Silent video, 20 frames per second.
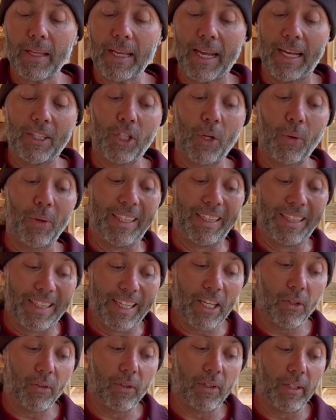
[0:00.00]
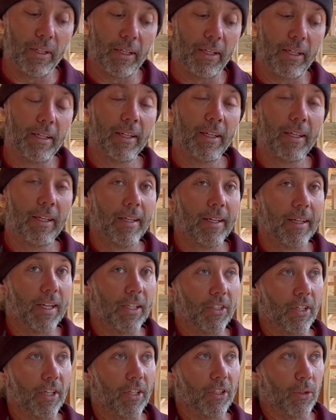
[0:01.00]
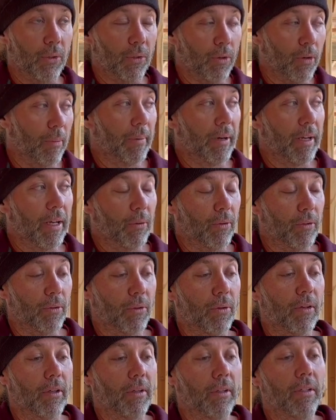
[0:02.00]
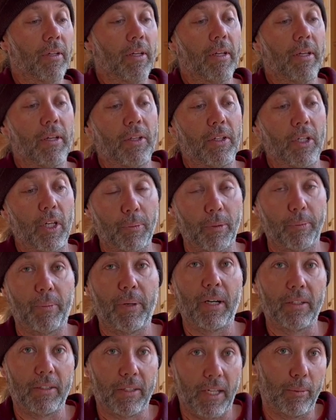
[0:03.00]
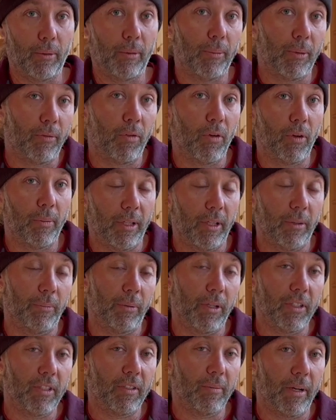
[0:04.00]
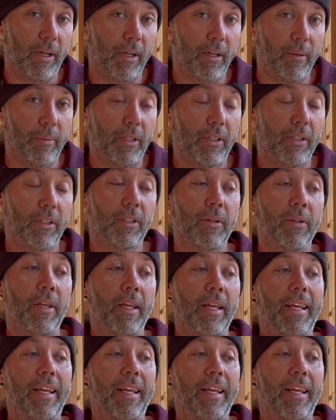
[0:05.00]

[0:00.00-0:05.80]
And so he literally, it says, You anoint my head with oil, you prepare a table before me in the presence of my enemies.